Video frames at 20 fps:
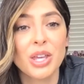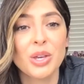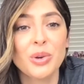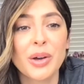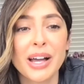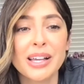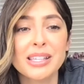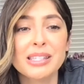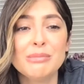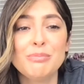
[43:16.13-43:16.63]

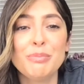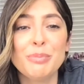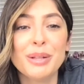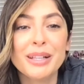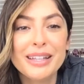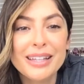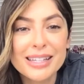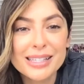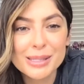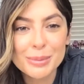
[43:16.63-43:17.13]
You guys,
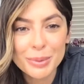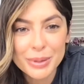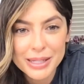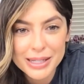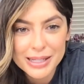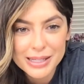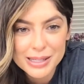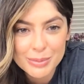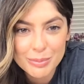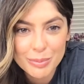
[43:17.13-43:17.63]
please
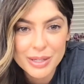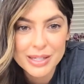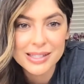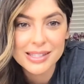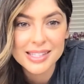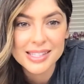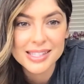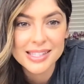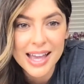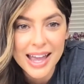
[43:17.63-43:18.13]
be
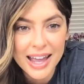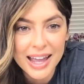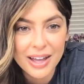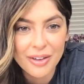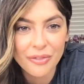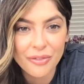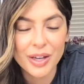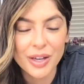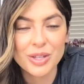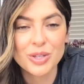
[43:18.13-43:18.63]

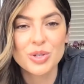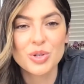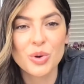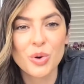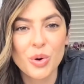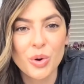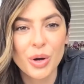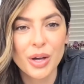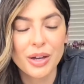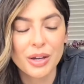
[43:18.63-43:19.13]
safe.
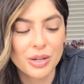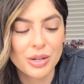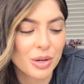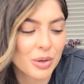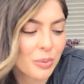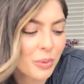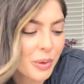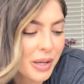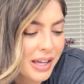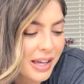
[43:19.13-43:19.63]
Enjoy
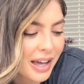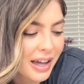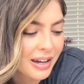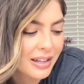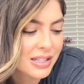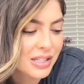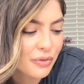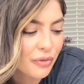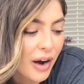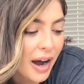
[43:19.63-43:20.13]
your
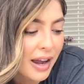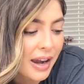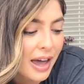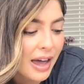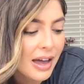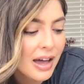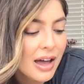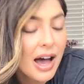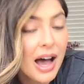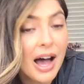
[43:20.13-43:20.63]
weekend. It's
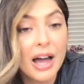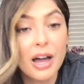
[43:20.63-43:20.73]
Friday.